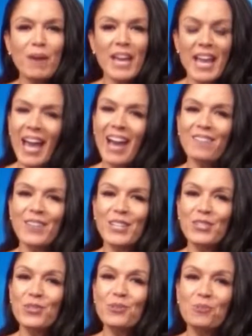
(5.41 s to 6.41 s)
may have a
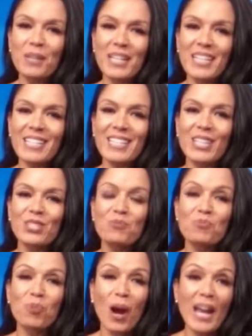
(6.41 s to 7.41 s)
new read that's
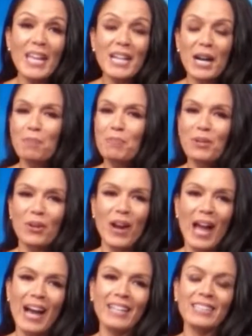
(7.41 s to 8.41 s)
right up your
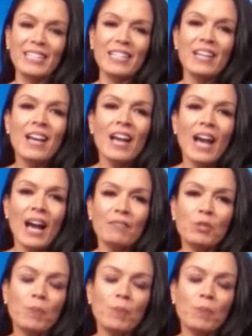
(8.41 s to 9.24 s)
alley. After